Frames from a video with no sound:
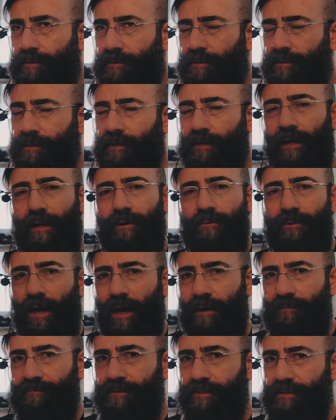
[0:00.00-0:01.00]
Okay, we
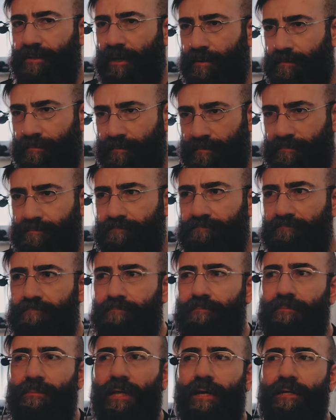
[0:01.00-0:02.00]
have some
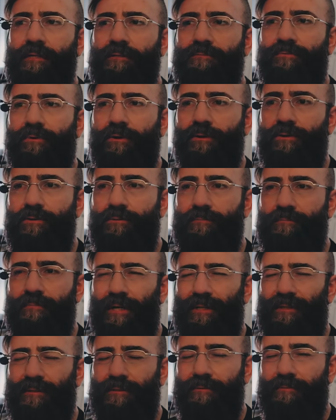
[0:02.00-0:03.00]
nice volume,
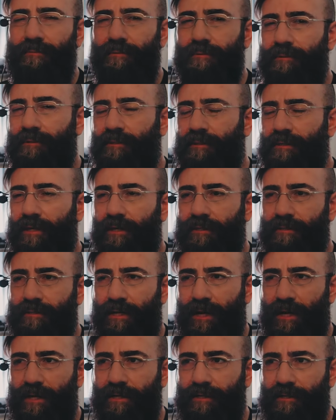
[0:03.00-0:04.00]
but the
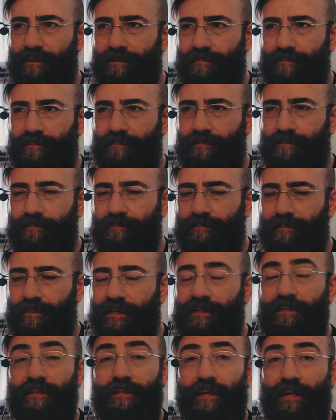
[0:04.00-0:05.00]
attack
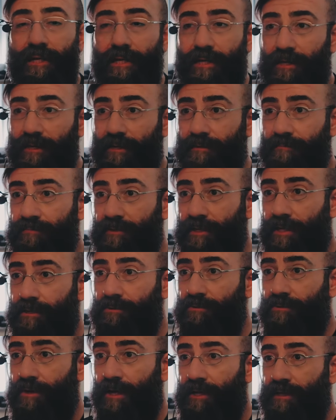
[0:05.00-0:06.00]
is clicky.
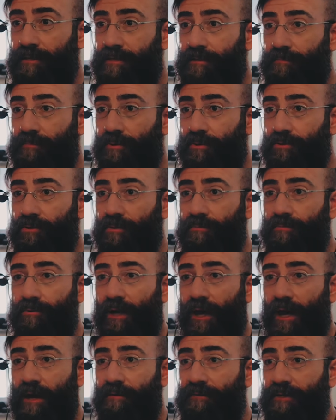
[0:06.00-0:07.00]
That's why at the bottom we
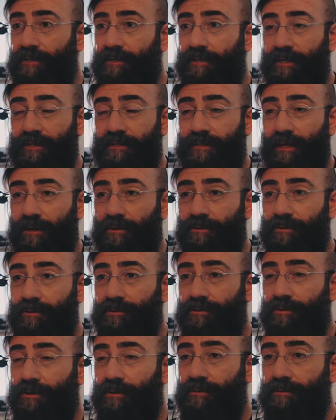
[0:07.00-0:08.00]
have a DSR
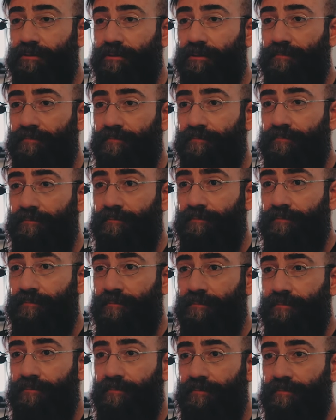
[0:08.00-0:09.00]
controls.
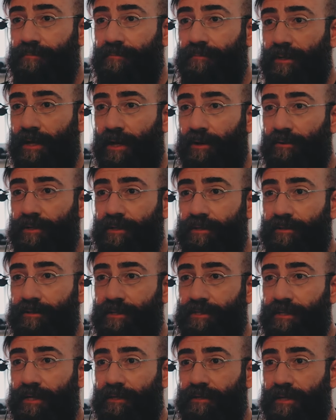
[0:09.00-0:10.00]
I will
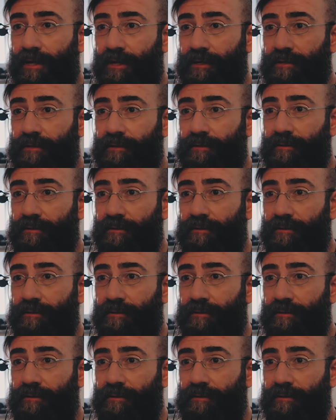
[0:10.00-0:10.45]
increase the attack.